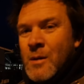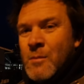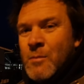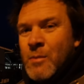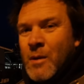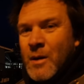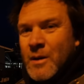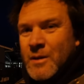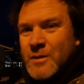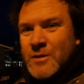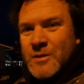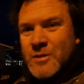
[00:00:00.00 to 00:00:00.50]

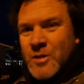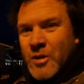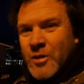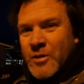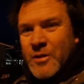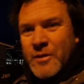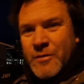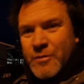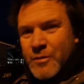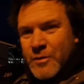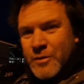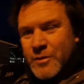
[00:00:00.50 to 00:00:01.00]
but it's no
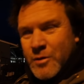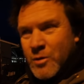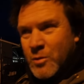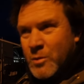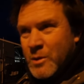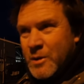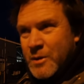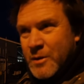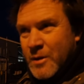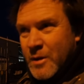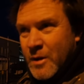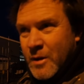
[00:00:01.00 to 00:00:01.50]
different to
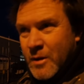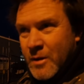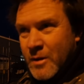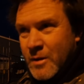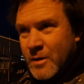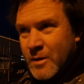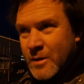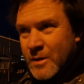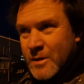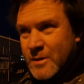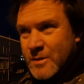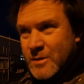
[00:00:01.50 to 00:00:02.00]
winter.
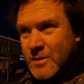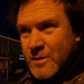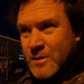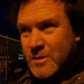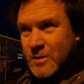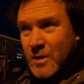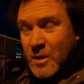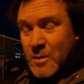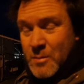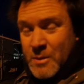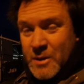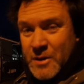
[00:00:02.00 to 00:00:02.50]
It's
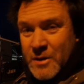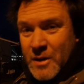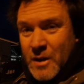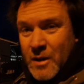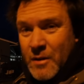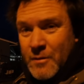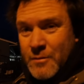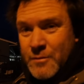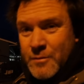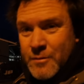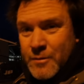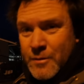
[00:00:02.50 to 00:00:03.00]
going to be
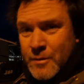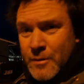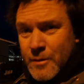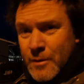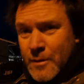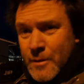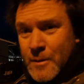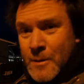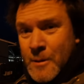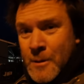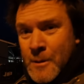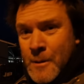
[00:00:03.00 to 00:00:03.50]
tough
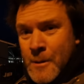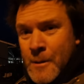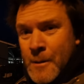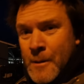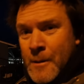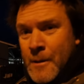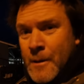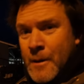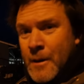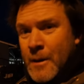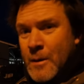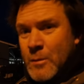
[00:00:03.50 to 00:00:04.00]

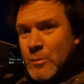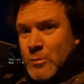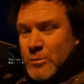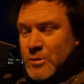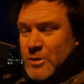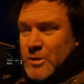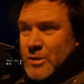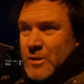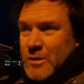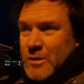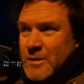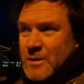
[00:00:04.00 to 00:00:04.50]
and we're
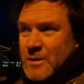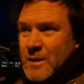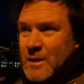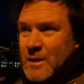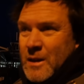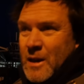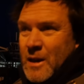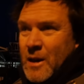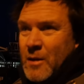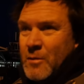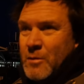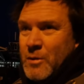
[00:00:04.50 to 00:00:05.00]
just going to see
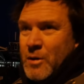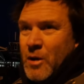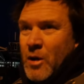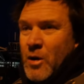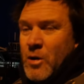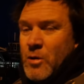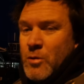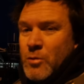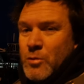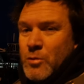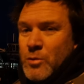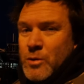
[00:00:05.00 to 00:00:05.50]
how we
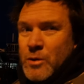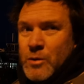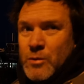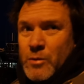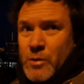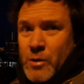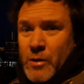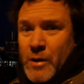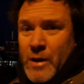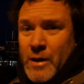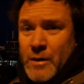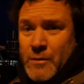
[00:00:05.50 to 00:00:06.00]
go.
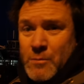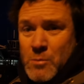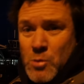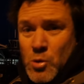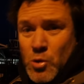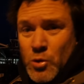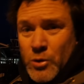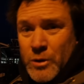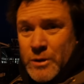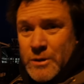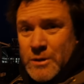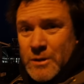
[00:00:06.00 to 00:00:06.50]
We're out of
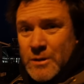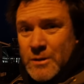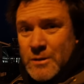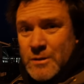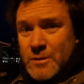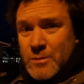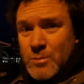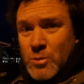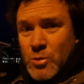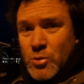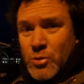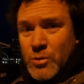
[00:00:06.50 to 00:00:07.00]
Mornington
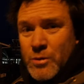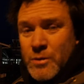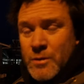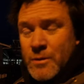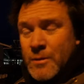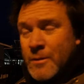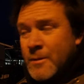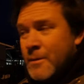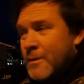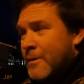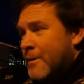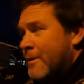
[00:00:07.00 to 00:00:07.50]
this morning.
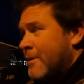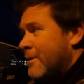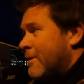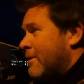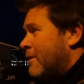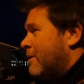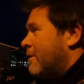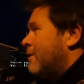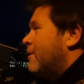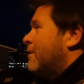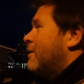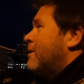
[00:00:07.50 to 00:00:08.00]

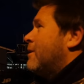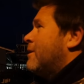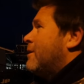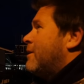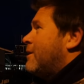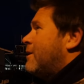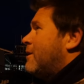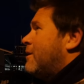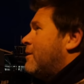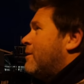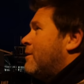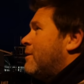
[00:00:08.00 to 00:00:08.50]

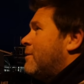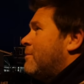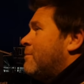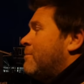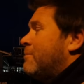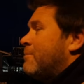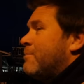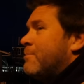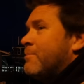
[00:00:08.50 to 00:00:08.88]
Um,